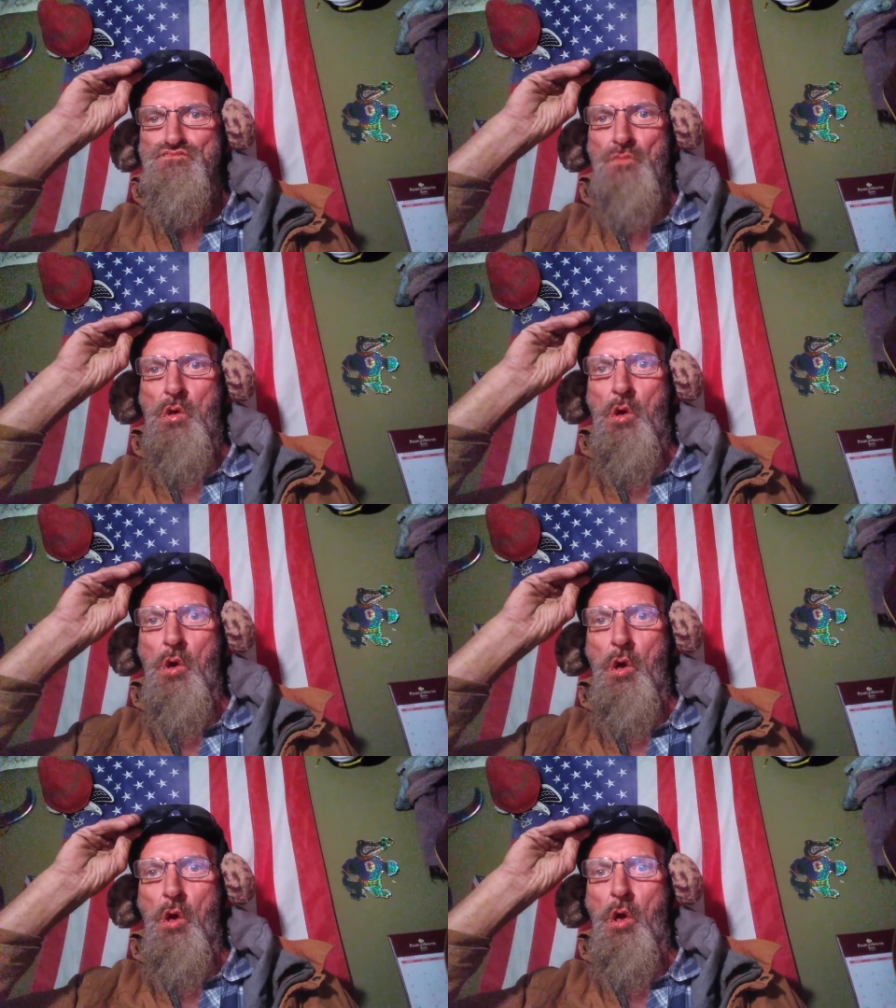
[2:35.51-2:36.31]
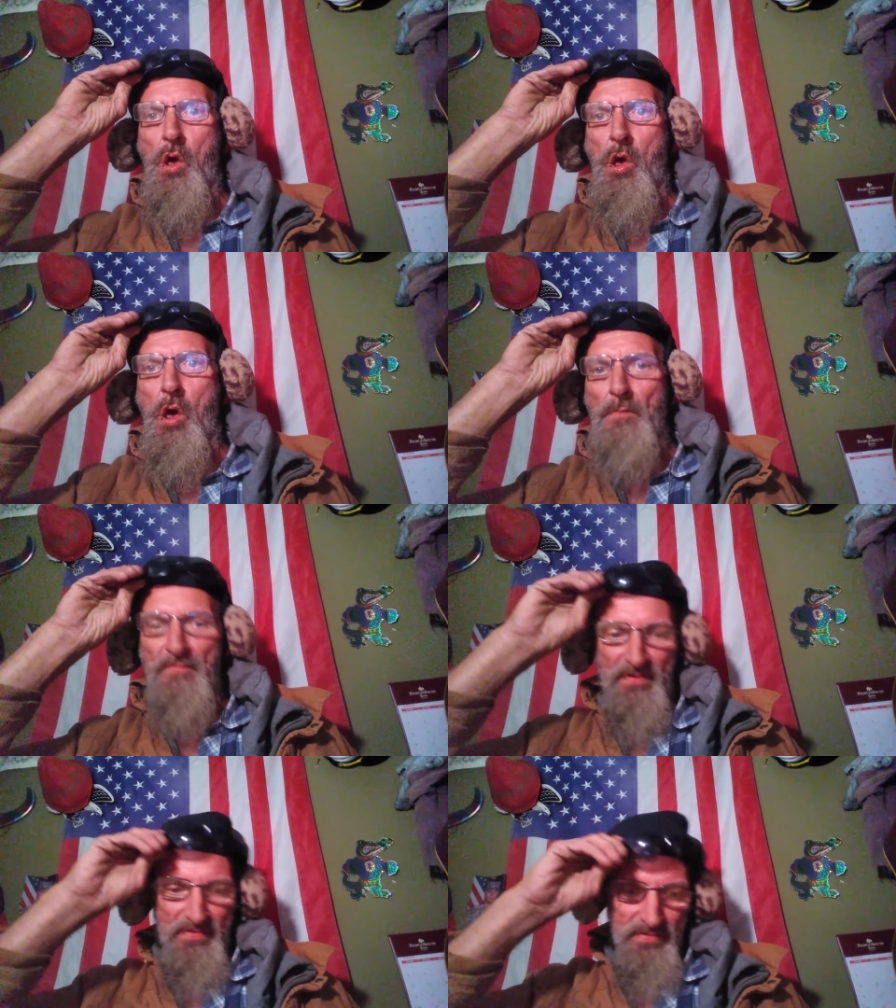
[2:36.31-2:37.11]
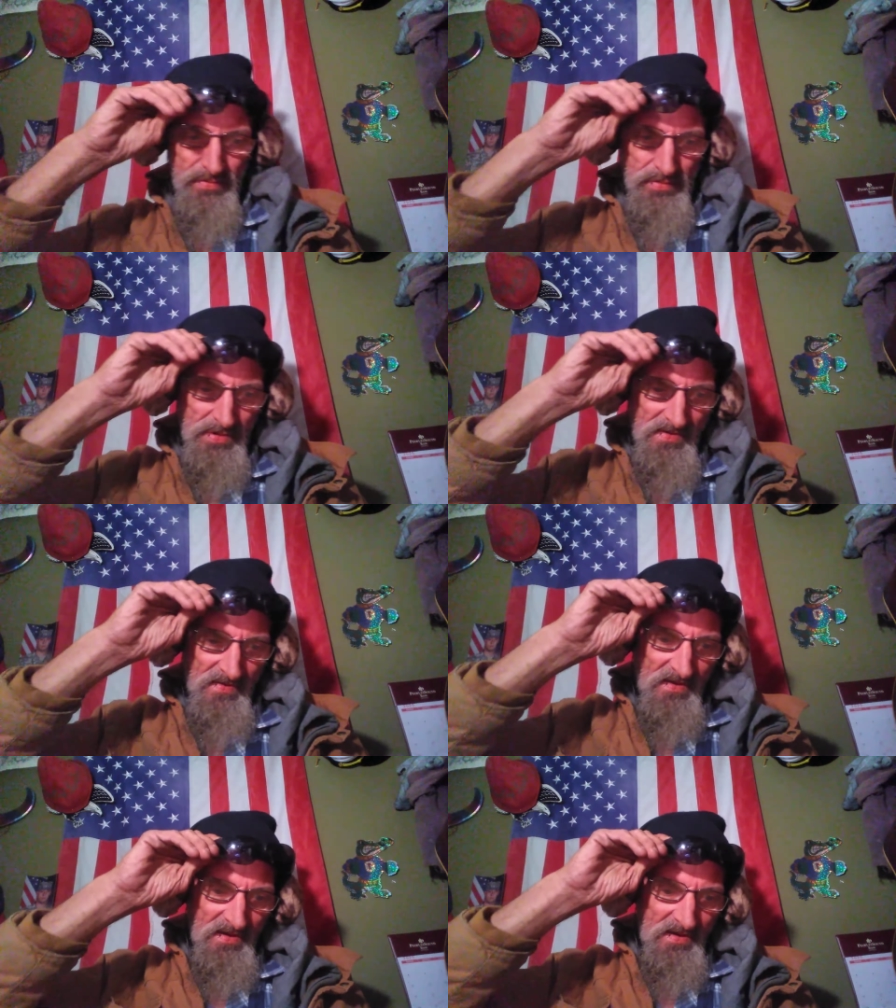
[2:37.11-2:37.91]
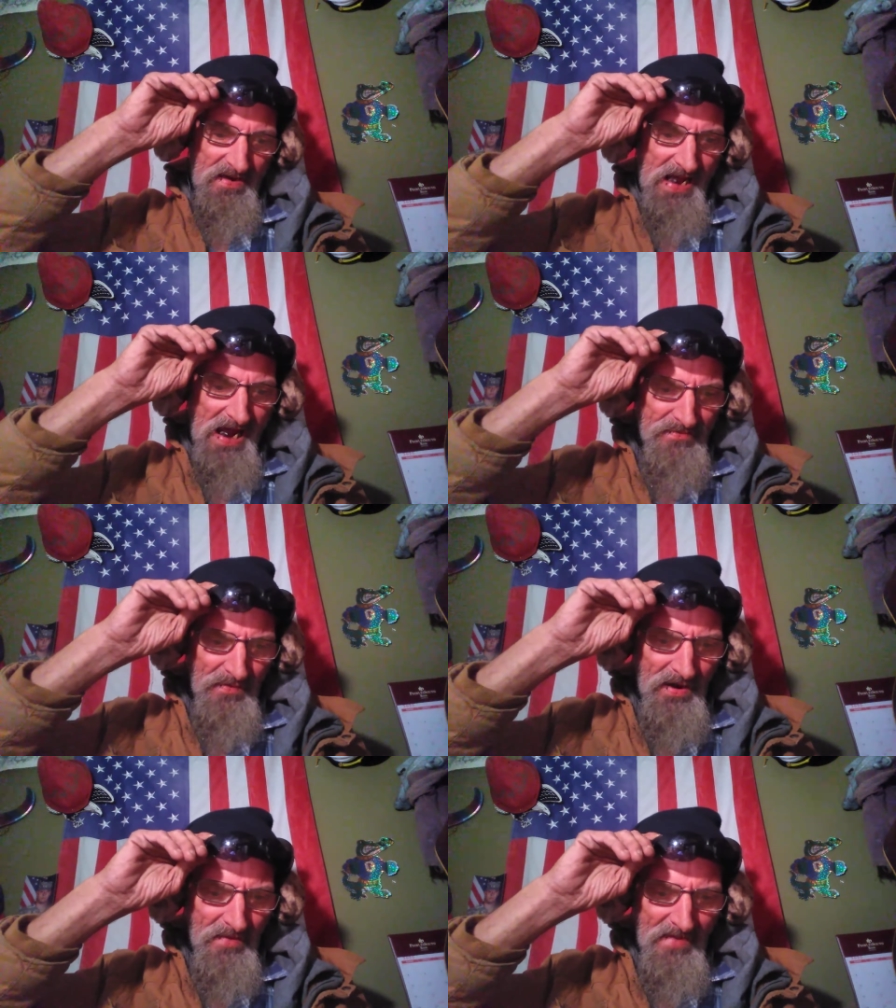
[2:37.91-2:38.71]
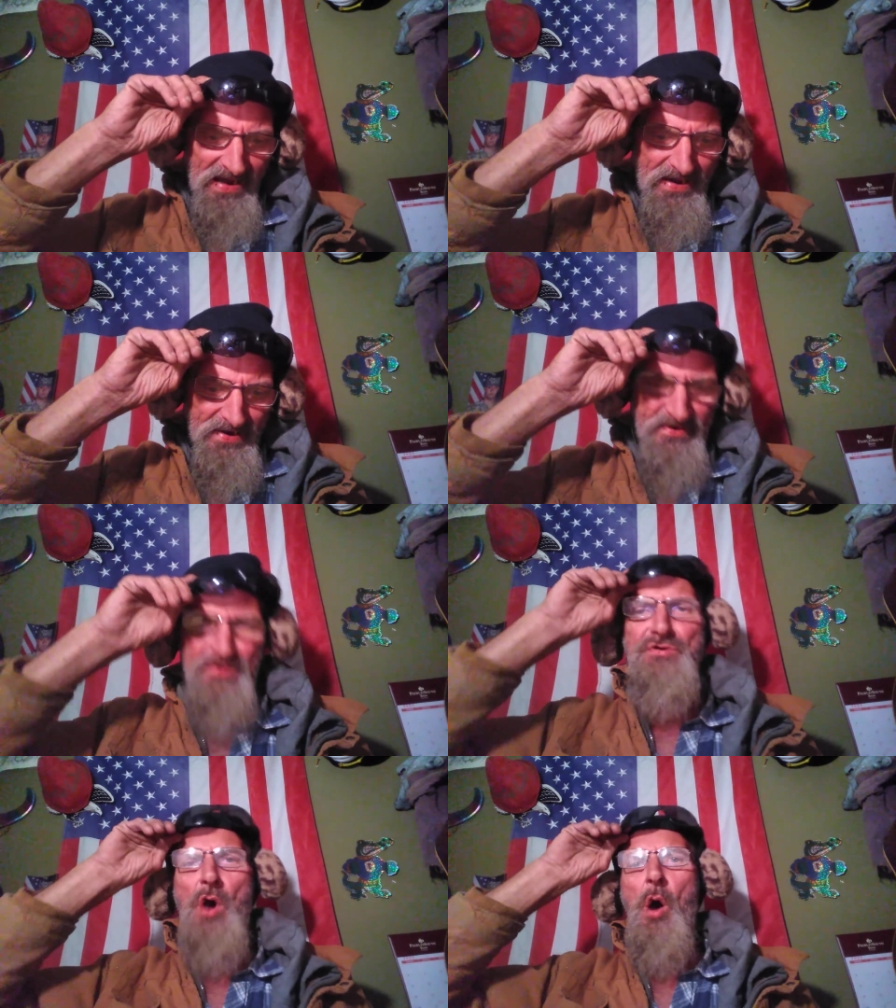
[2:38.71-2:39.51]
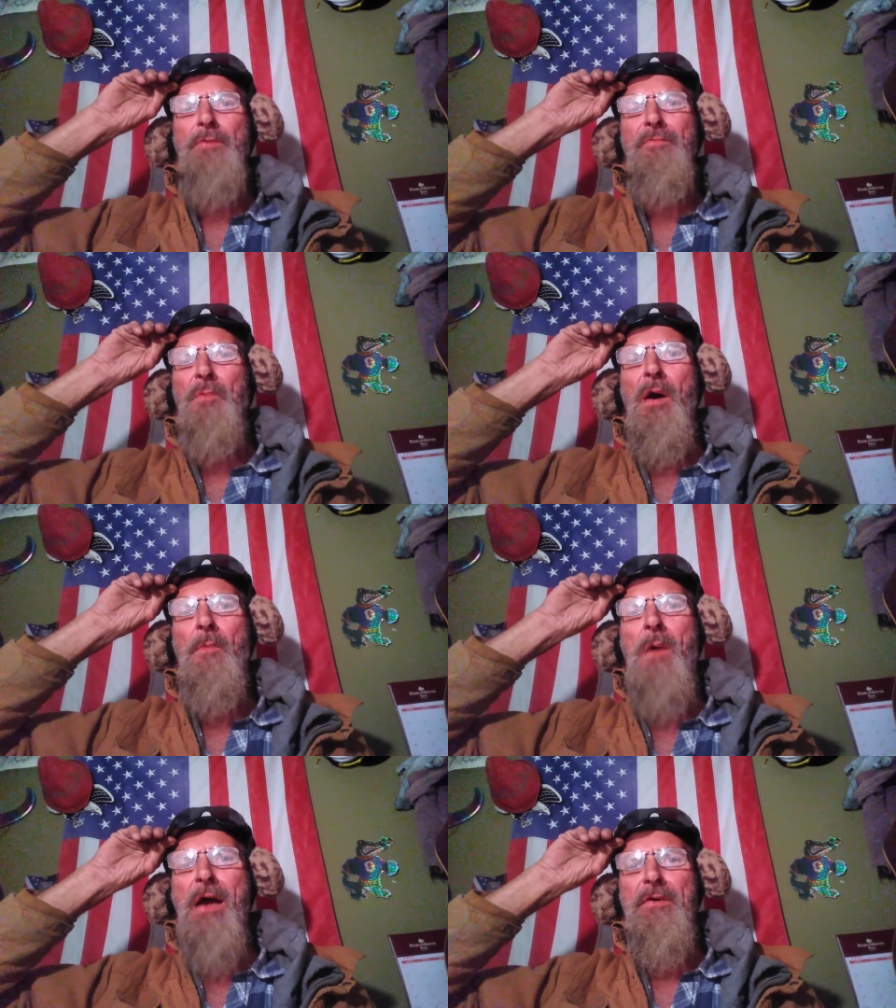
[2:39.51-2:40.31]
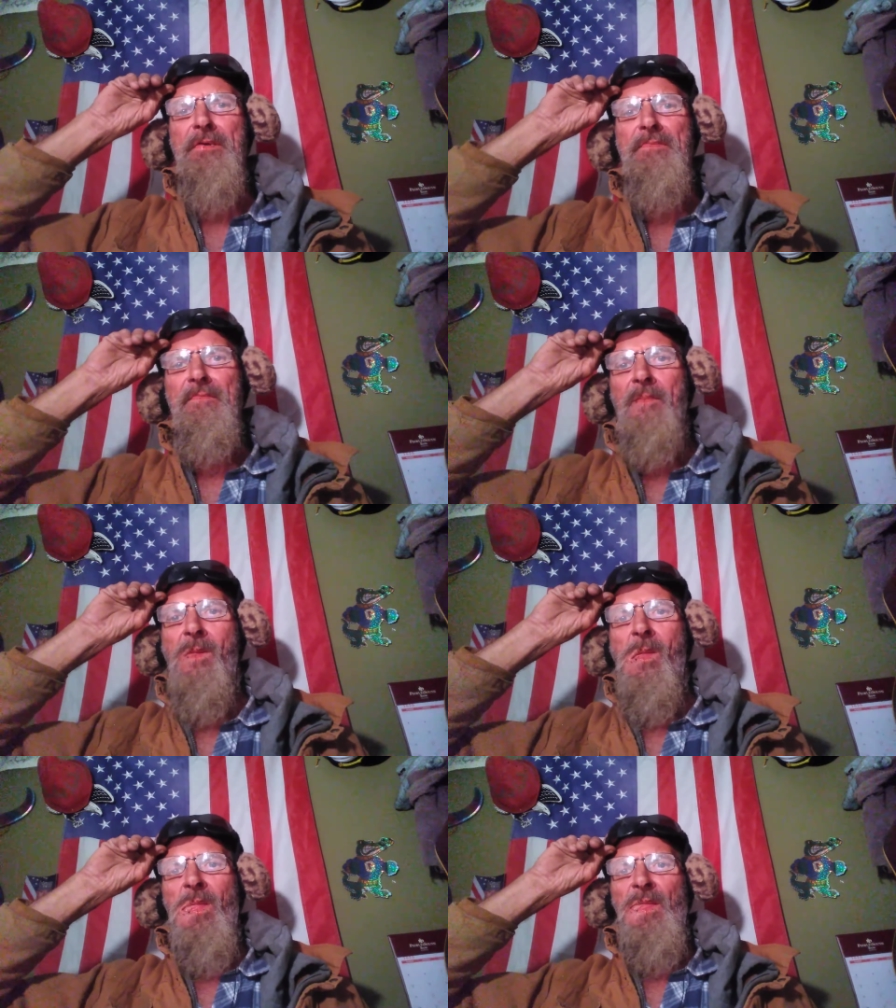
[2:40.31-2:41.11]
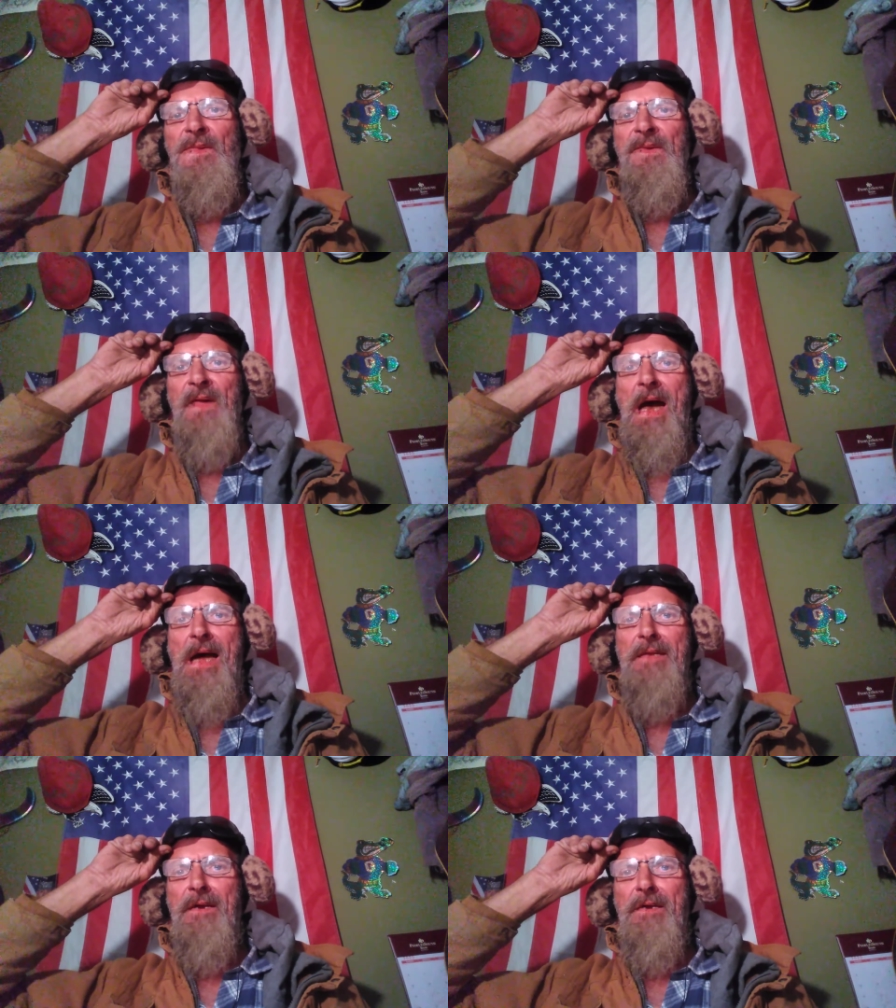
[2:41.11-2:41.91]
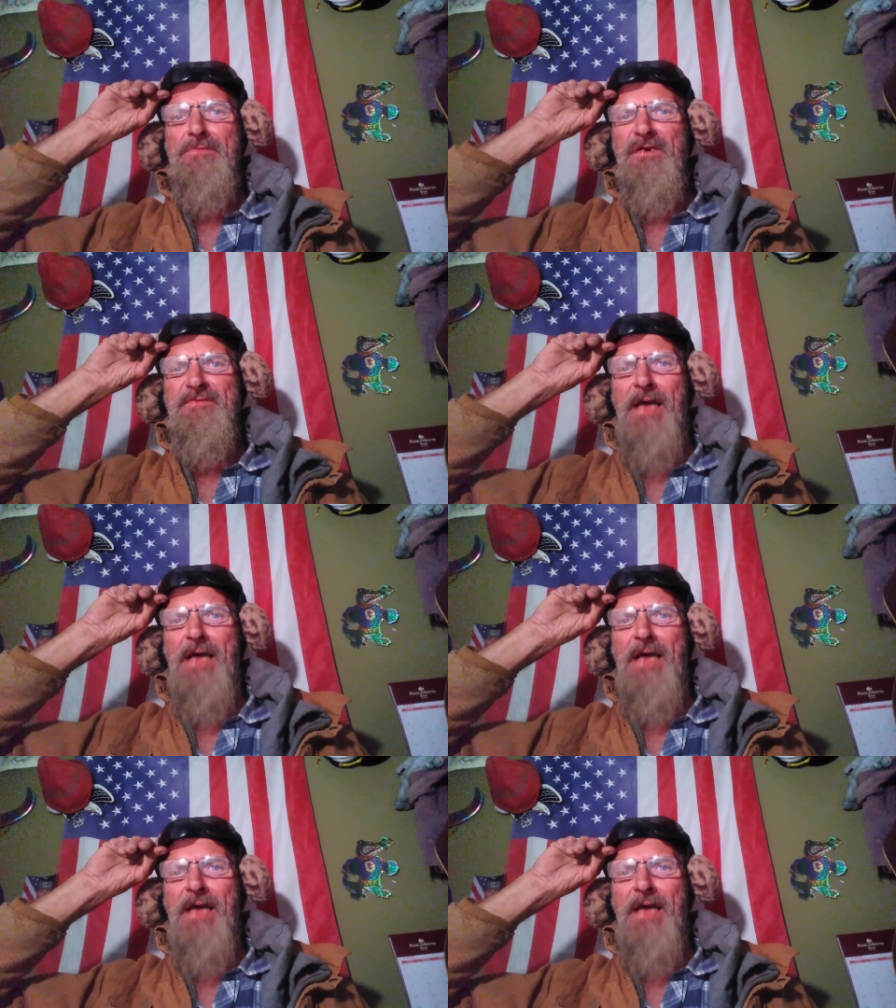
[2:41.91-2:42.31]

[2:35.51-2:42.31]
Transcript: Yep. Next one on my list is Jordan Woolmarkin. Out there just